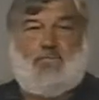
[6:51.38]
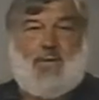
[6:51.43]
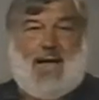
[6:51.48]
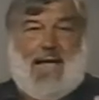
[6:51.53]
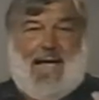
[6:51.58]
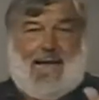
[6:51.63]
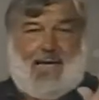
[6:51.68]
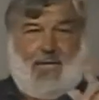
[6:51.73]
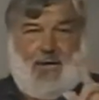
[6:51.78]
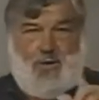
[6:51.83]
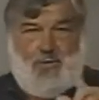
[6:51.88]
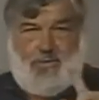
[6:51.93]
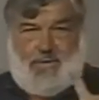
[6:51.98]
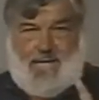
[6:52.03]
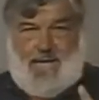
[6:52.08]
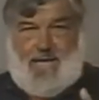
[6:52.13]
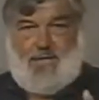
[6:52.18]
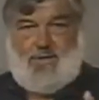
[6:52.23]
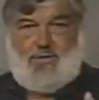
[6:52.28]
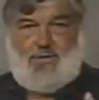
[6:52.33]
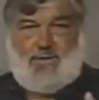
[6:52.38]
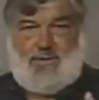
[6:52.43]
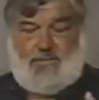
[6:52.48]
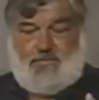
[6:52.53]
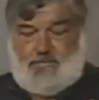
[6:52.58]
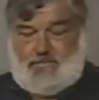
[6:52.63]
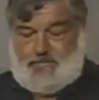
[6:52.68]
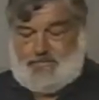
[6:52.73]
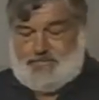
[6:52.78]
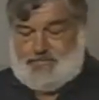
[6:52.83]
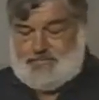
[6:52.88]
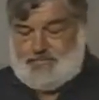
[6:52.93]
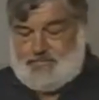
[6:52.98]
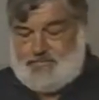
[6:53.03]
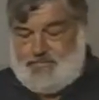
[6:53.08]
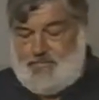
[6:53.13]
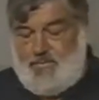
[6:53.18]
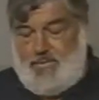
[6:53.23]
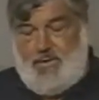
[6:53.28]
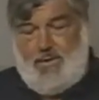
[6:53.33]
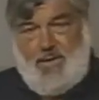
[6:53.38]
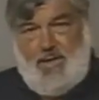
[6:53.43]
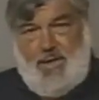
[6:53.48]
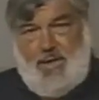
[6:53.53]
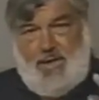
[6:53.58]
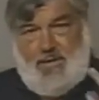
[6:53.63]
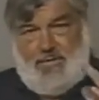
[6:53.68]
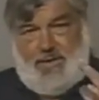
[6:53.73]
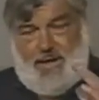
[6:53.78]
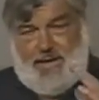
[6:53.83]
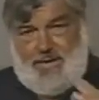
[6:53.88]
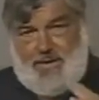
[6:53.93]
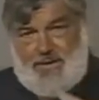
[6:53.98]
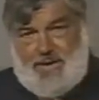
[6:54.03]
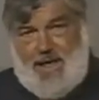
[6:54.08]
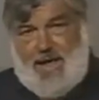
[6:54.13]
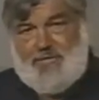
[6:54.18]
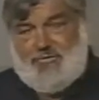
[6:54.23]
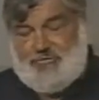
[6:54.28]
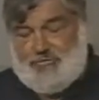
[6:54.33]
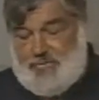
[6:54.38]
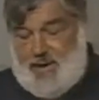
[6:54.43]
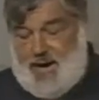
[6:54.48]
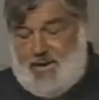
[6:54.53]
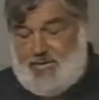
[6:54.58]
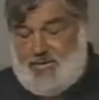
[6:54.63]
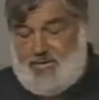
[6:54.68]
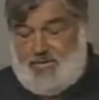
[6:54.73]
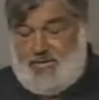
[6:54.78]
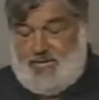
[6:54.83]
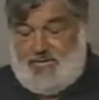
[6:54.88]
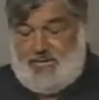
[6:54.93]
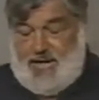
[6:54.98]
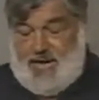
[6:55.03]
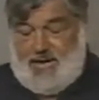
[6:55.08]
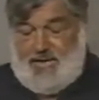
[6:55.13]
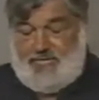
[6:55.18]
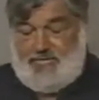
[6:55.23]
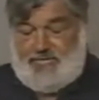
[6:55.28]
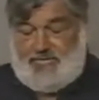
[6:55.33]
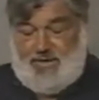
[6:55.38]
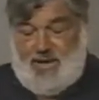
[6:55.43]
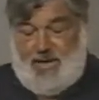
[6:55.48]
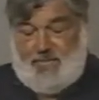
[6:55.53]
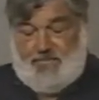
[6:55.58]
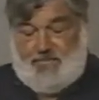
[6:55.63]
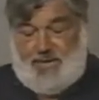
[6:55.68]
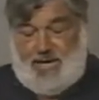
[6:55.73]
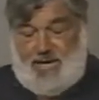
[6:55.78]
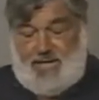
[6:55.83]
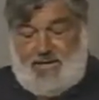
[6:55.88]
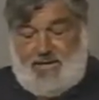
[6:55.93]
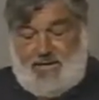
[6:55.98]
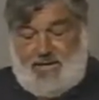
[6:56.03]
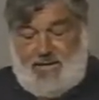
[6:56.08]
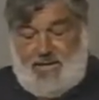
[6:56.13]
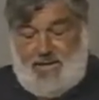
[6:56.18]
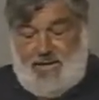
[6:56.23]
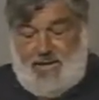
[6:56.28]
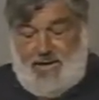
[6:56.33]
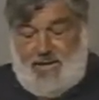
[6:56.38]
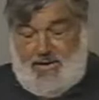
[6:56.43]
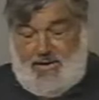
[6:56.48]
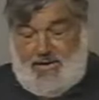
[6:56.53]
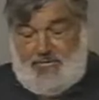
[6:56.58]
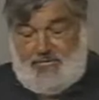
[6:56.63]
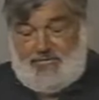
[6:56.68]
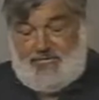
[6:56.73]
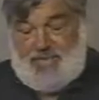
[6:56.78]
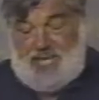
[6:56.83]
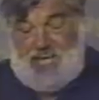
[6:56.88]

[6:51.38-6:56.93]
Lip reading: by location. Then the next record that is updated is